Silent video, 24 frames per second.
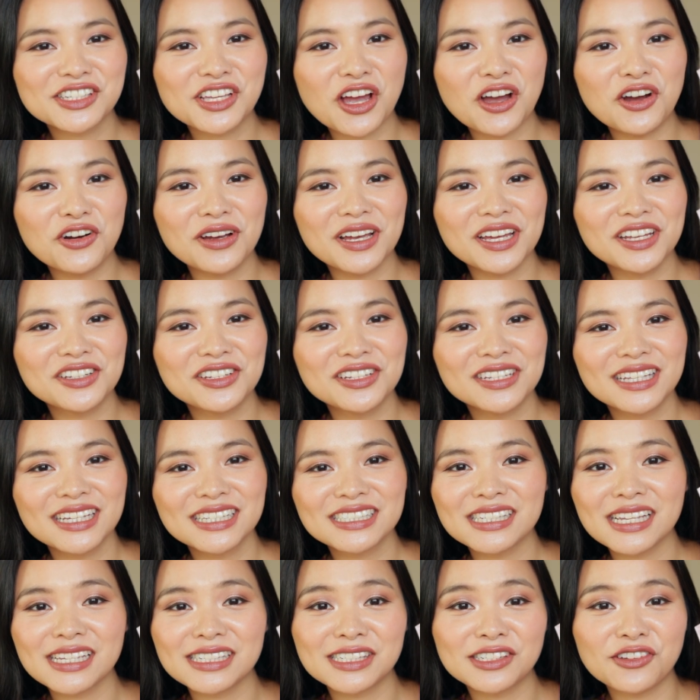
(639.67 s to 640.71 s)
go into
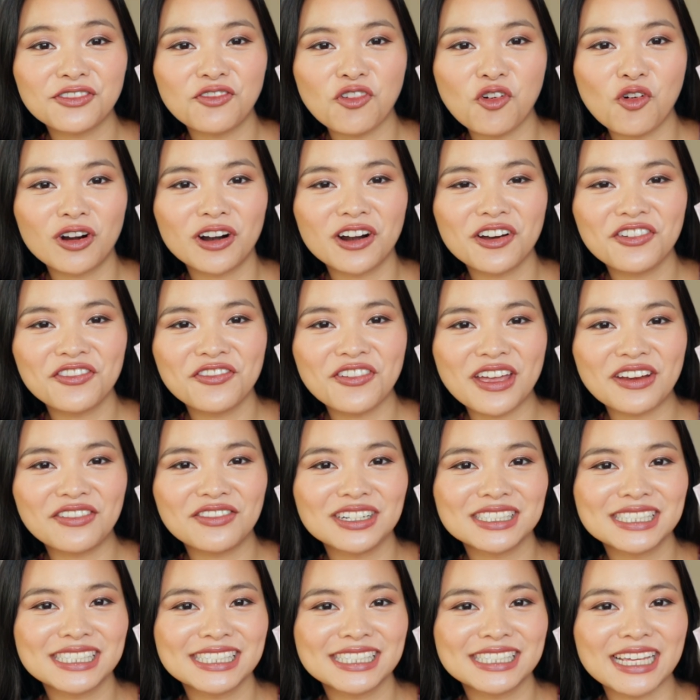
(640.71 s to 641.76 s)
this Sephora
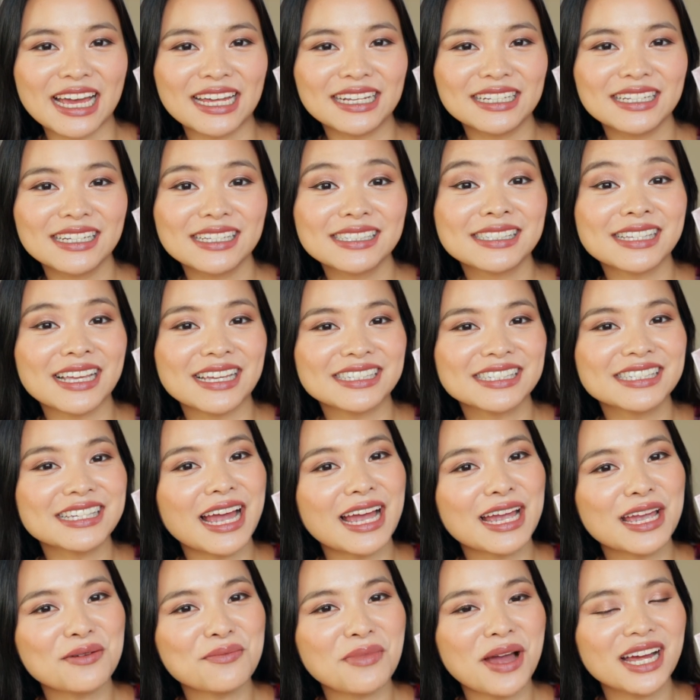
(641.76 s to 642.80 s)
Favorites set, since
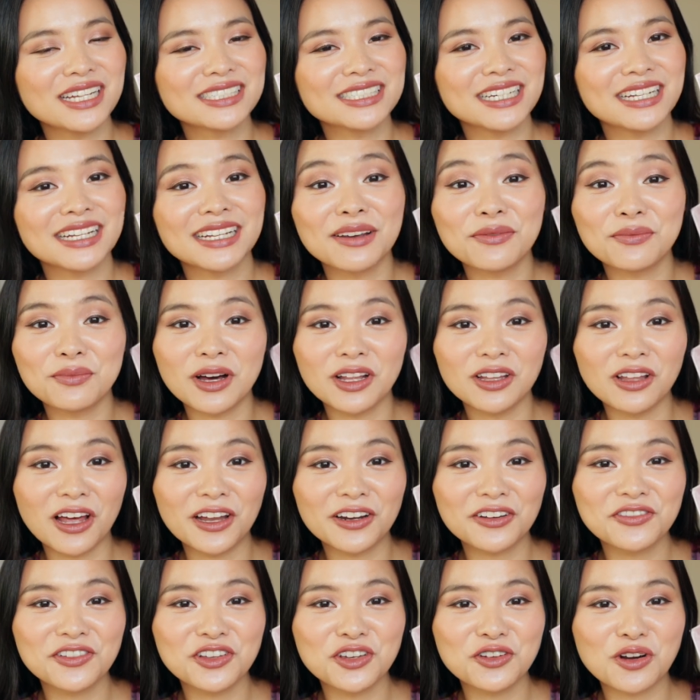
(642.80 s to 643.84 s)
I imagine a
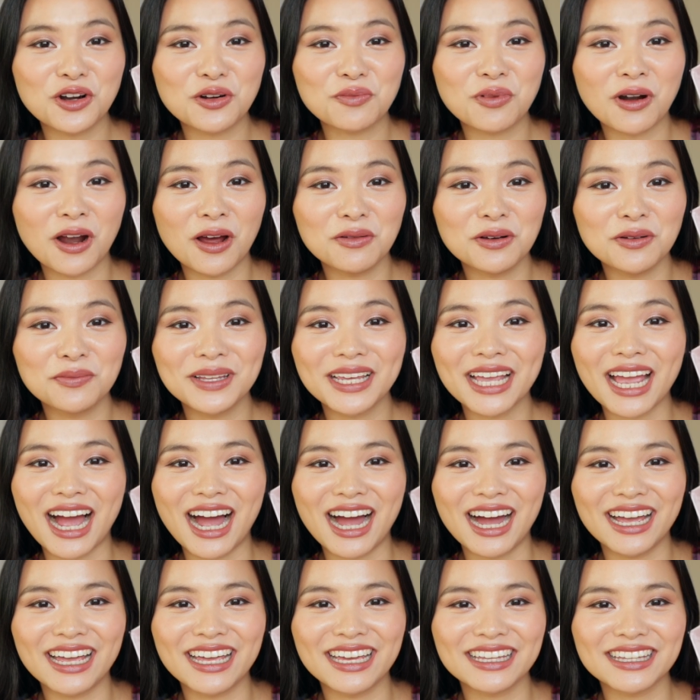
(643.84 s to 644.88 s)
lot of you are probably
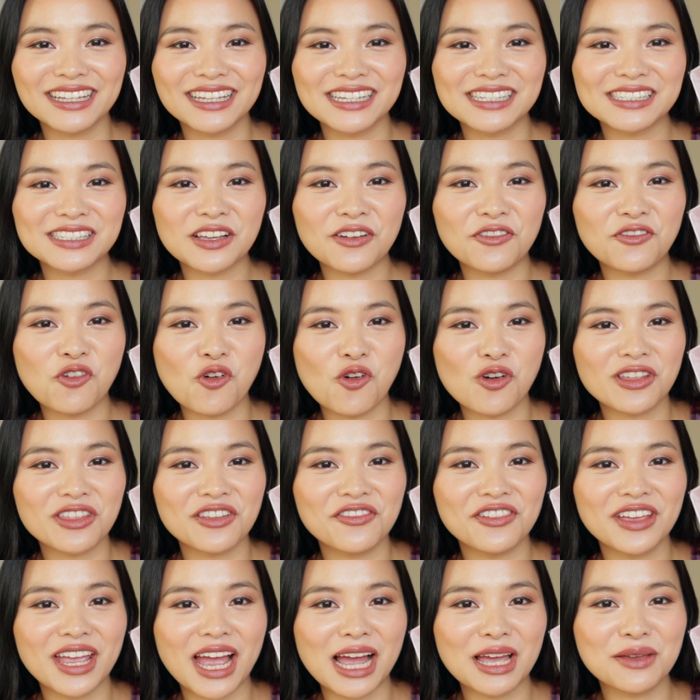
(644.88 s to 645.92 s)
eyeing this for the
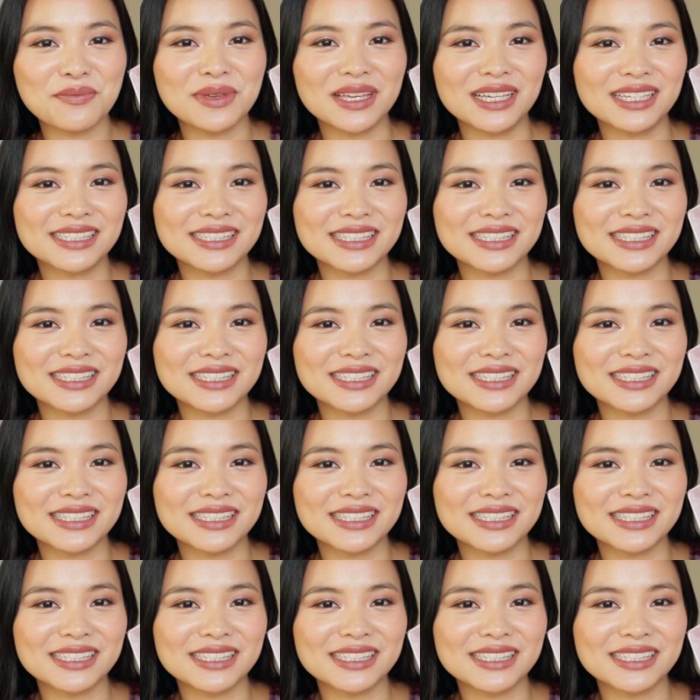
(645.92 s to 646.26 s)
VIB